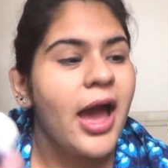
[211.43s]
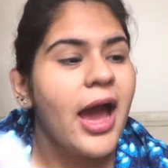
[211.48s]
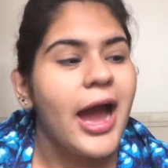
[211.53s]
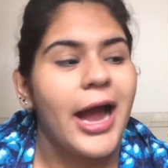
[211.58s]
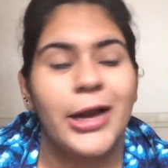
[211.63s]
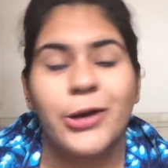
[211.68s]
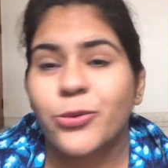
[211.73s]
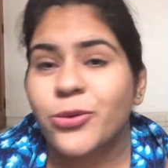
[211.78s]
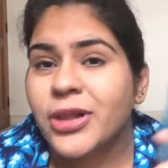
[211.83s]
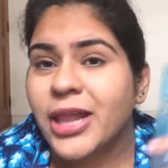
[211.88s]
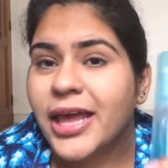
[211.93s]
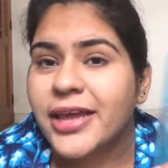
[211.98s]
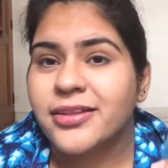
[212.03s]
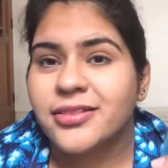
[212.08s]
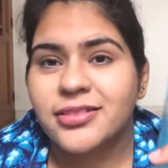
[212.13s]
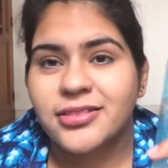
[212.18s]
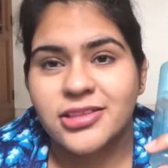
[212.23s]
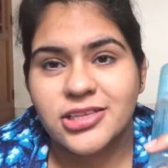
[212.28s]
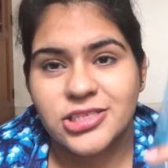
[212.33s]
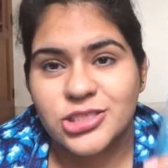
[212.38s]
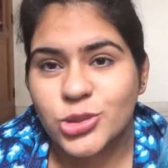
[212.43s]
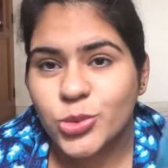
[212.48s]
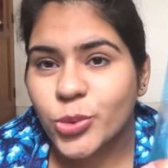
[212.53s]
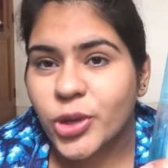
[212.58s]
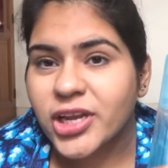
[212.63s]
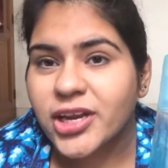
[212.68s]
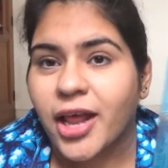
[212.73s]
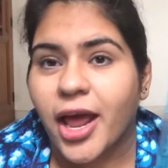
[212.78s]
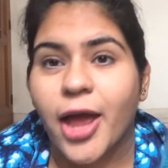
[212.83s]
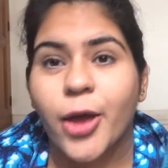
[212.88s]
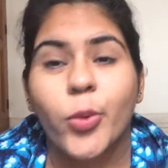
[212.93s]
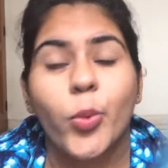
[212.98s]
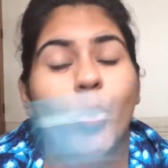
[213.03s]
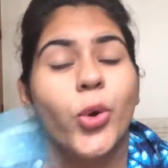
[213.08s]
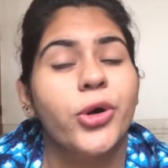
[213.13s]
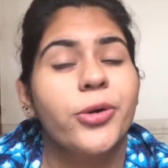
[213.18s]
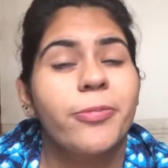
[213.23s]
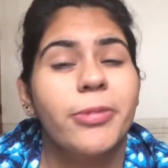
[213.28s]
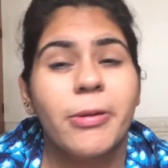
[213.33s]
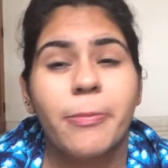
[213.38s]
I don't like this one. I
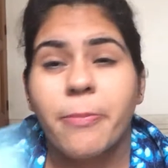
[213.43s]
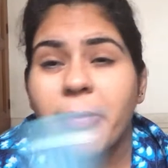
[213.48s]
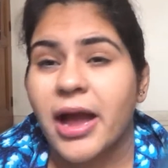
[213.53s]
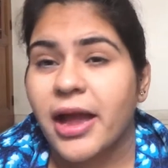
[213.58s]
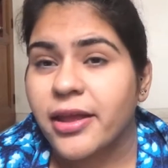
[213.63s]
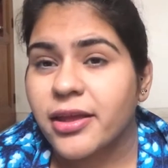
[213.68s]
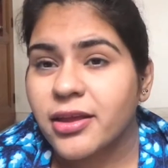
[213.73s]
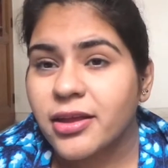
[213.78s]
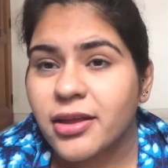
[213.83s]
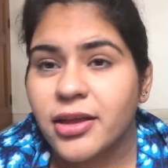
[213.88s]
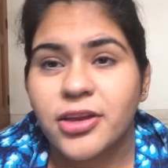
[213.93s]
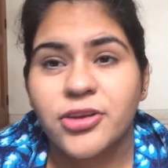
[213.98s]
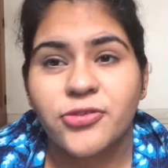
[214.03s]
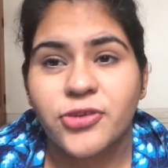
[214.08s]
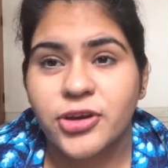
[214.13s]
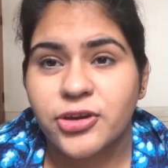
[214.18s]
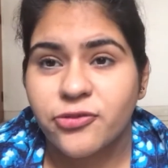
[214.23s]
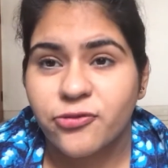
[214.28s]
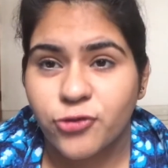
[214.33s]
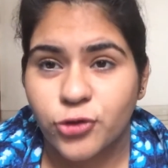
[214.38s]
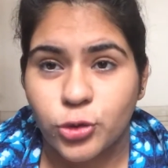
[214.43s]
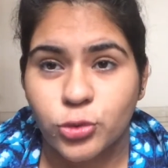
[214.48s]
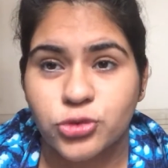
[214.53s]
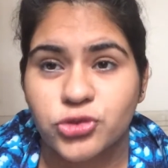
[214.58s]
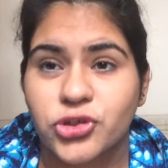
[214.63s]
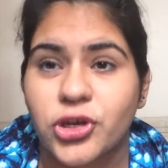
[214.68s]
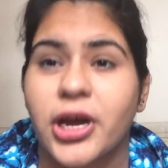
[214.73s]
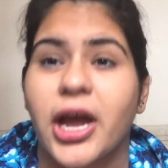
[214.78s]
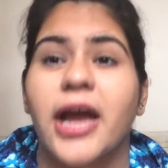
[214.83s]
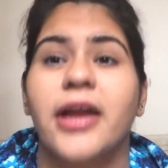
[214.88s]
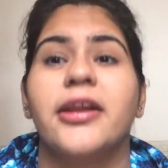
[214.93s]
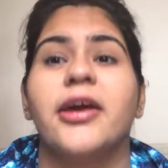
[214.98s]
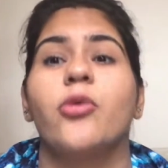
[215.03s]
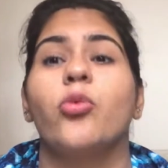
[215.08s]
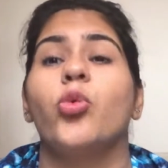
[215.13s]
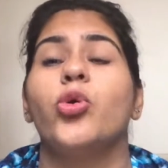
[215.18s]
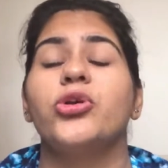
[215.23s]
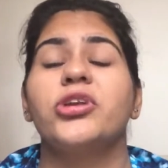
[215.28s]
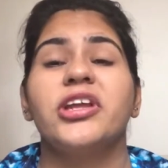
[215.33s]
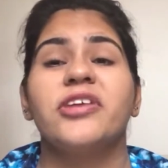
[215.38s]
won't be buying it in future, and I
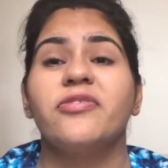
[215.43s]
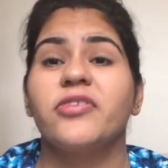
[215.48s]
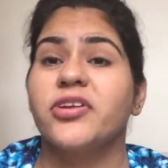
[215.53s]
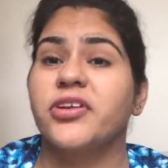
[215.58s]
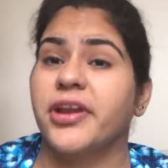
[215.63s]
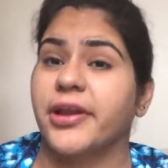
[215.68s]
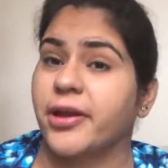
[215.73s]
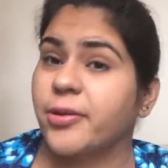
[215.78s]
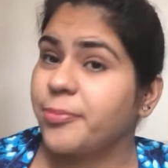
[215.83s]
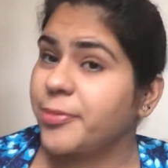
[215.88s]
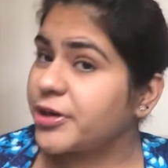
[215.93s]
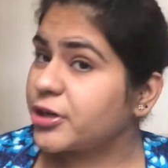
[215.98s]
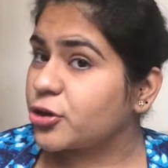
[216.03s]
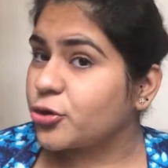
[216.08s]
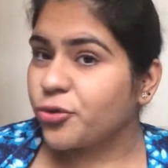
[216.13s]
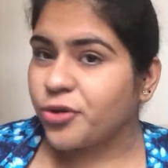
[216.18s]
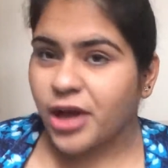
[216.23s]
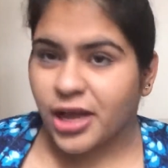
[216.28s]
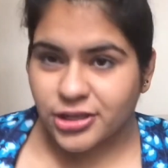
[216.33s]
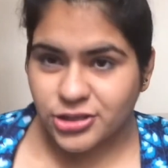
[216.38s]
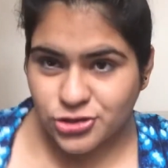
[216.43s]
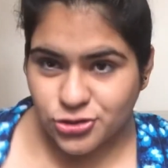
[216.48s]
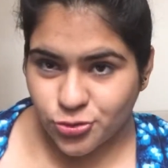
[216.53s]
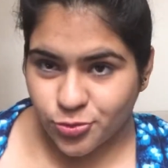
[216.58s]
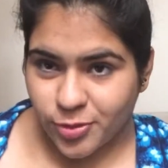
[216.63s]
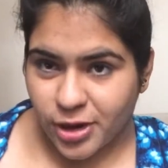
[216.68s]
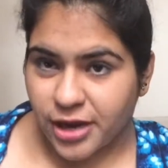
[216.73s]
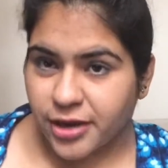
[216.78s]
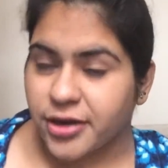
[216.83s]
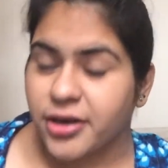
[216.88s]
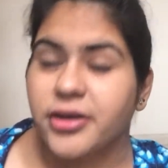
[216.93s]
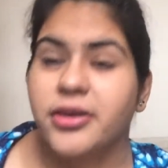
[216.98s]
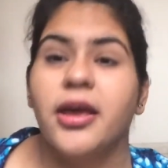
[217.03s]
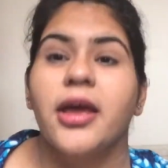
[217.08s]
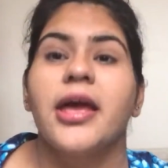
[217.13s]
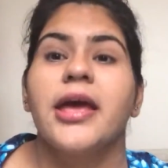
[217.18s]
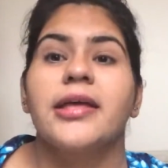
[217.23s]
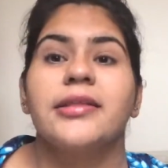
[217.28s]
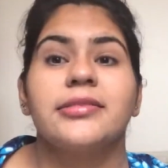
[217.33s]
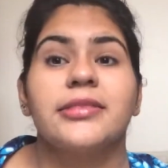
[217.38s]
won't even recommend you guys to buy it,
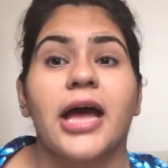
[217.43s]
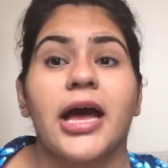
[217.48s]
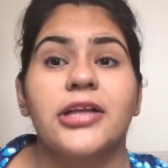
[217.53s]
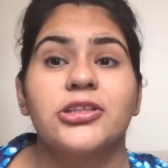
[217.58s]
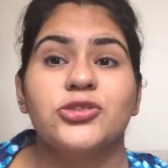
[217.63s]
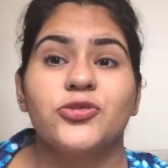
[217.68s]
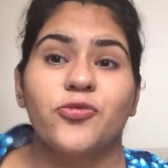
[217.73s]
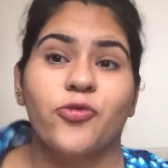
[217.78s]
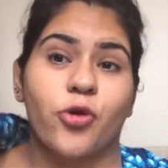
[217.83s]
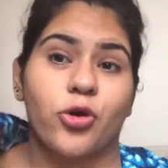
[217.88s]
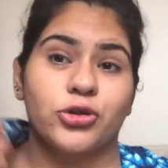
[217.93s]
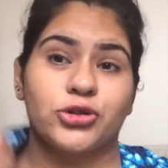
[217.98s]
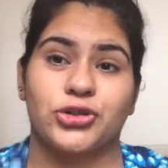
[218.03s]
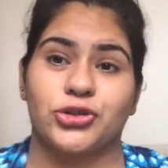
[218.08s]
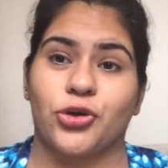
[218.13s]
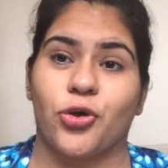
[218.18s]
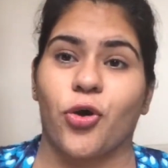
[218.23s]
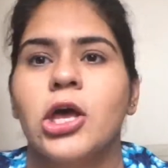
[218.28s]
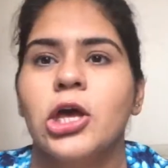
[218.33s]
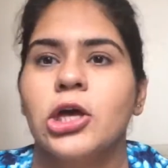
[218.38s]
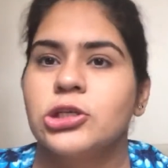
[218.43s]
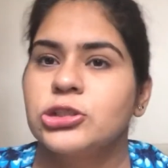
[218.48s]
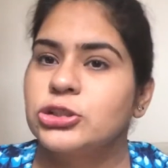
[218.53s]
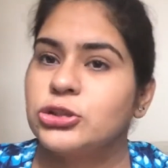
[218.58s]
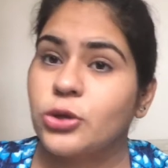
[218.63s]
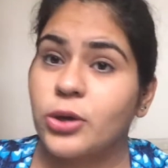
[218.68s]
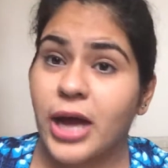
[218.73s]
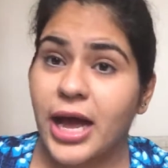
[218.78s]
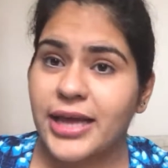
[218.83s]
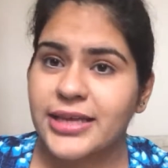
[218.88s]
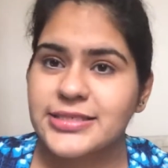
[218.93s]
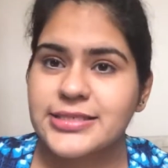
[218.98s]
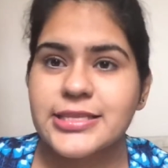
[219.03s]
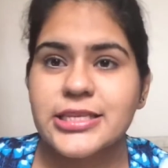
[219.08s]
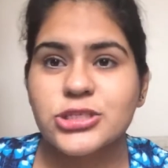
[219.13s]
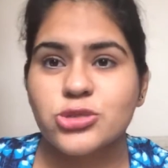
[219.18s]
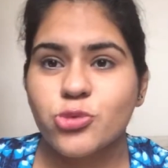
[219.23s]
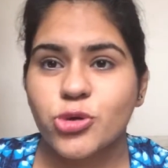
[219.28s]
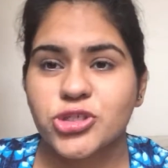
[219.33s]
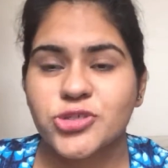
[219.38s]
that's for sure. So guys,
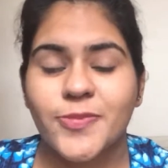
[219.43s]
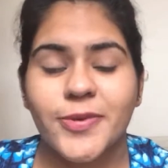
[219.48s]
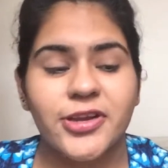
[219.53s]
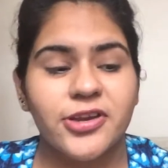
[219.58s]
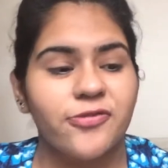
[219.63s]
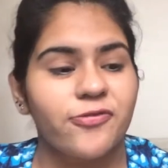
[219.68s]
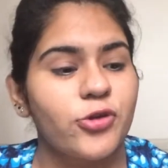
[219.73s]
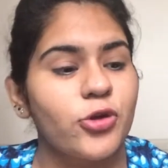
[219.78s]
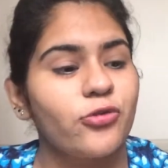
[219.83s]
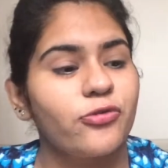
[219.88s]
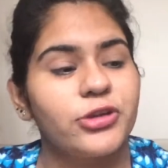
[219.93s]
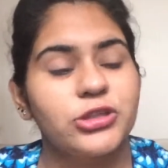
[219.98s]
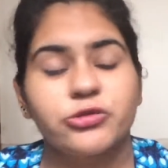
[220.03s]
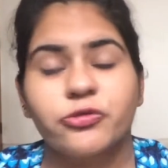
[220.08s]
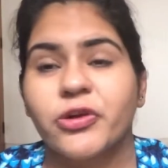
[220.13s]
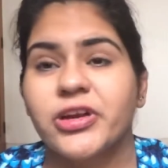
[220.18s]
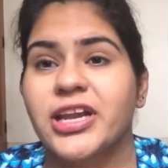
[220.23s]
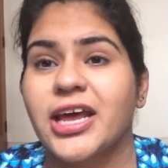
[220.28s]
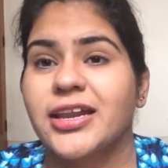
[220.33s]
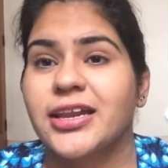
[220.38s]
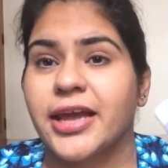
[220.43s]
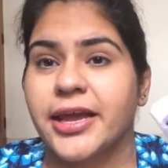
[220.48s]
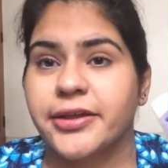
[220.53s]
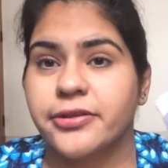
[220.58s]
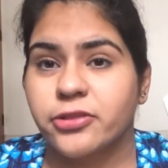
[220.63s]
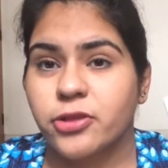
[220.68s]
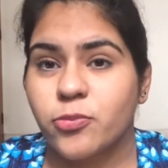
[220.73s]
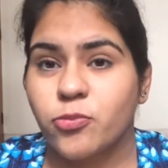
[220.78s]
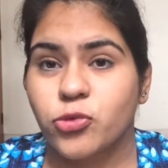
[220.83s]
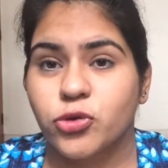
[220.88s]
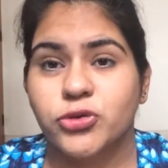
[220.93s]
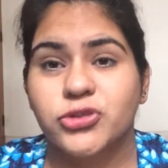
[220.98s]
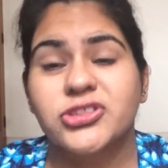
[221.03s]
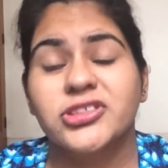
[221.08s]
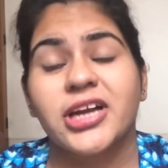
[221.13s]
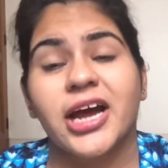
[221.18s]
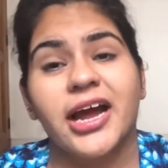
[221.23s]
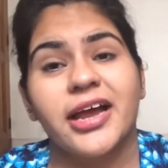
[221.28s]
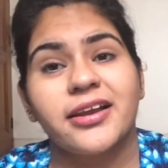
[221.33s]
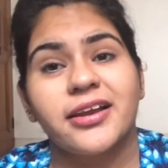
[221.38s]
this was my review, which one I like the
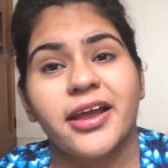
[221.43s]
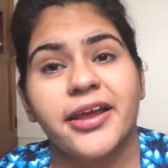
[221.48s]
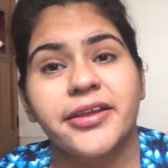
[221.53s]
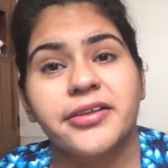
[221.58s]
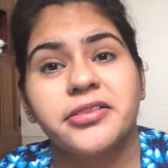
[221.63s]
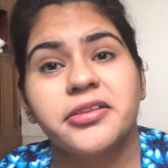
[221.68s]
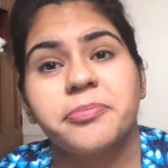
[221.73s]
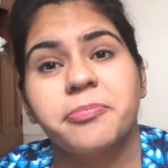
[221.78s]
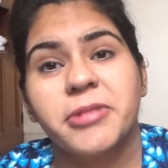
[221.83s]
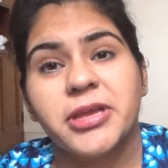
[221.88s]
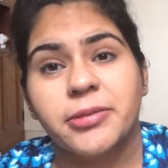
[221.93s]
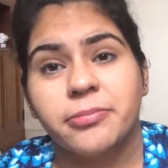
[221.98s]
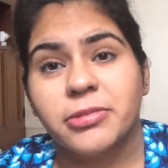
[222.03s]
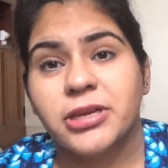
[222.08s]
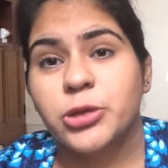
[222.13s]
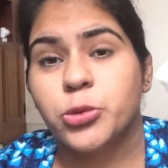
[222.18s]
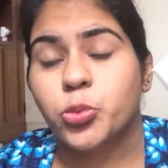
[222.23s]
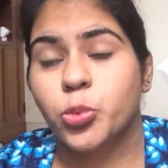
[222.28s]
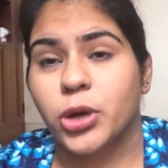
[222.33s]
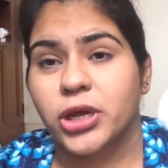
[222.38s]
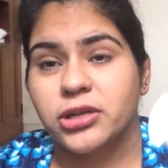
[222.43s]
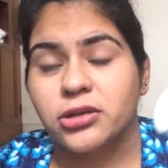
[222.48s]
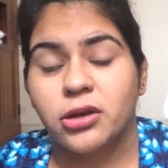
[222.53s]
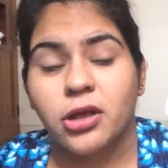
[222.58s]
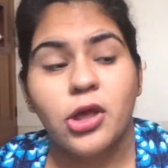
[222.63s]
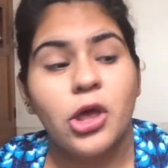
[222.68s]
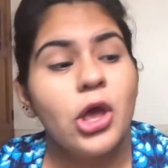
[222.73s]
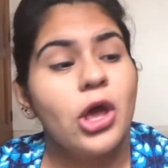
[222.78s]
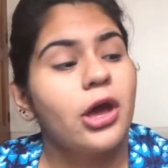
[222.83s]
most. I like the Maybelline one.